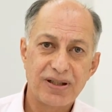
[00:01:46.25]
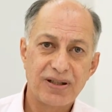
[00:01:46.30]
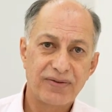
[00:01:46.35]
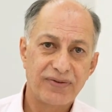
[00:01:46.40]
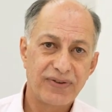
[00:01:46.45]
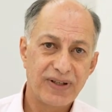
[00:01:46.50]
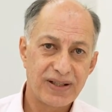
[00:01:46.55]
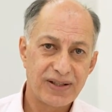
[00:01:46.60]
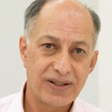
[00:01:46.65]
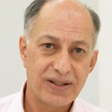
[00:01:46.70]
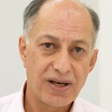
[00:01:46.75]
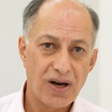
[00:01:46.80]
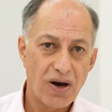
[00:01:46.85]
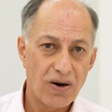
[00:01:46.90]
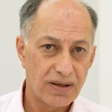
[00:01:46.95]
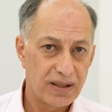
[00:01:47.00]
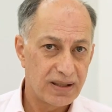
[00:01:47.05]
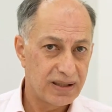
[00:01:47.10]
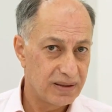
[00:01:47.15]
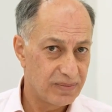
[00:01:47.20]
of its
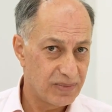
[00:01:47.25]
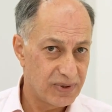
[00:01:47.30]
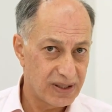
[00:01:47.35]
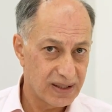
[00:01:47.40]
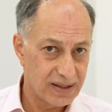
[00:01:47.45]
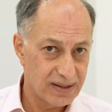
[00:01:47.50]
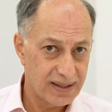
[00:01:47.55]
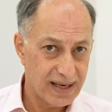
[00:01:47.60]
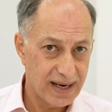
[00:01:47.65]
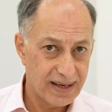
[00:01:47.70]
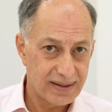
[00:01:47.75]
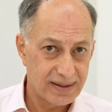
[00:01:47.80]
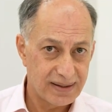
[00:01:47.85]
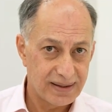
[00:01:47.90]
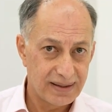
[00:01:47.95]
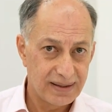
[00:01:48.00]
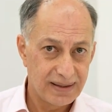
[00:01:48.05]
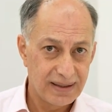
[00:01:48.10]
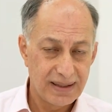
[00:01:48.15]
long-term success.